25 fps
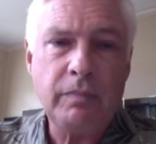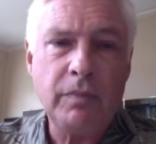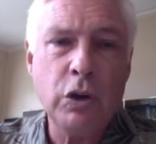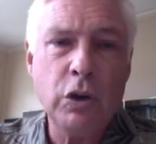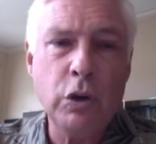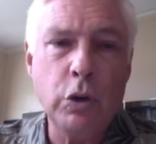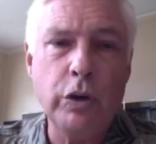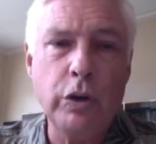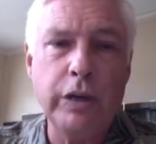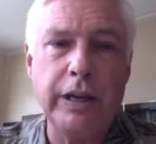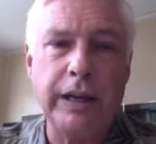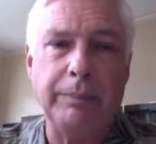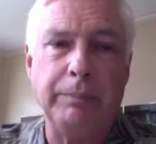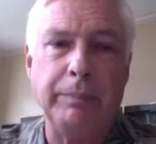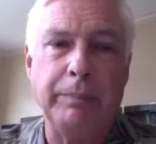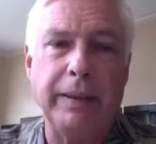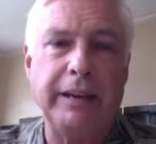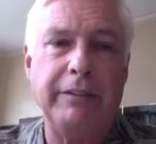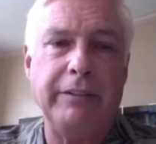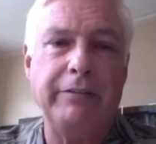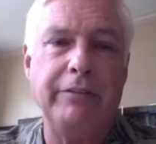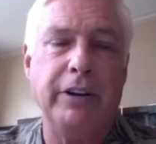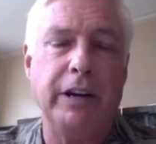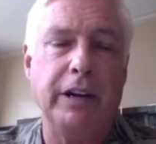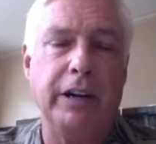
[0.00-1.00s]
who can
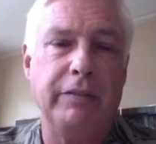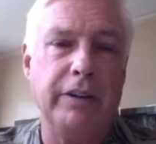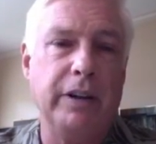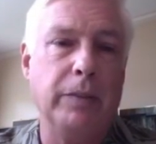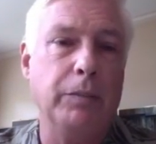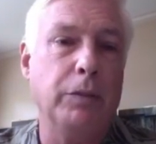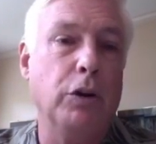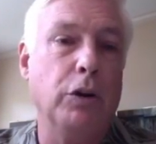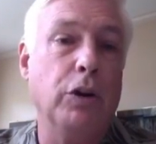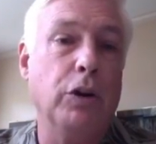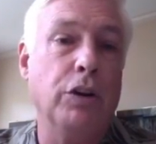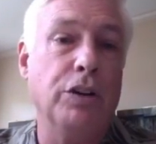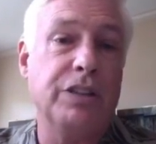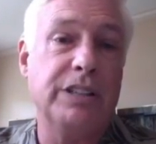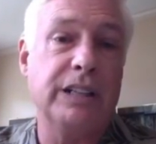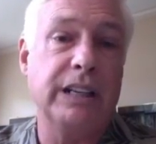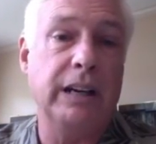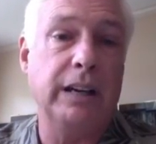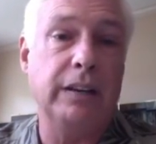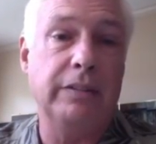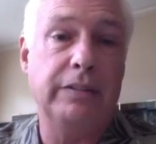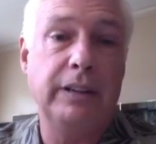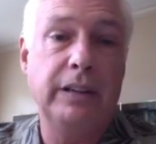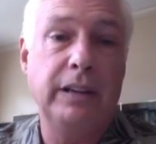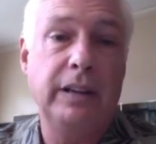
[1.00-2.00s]
make fun of him or
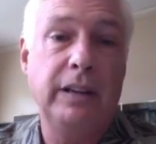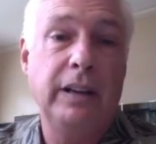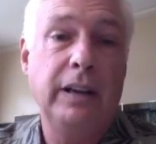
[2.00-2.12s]
herself.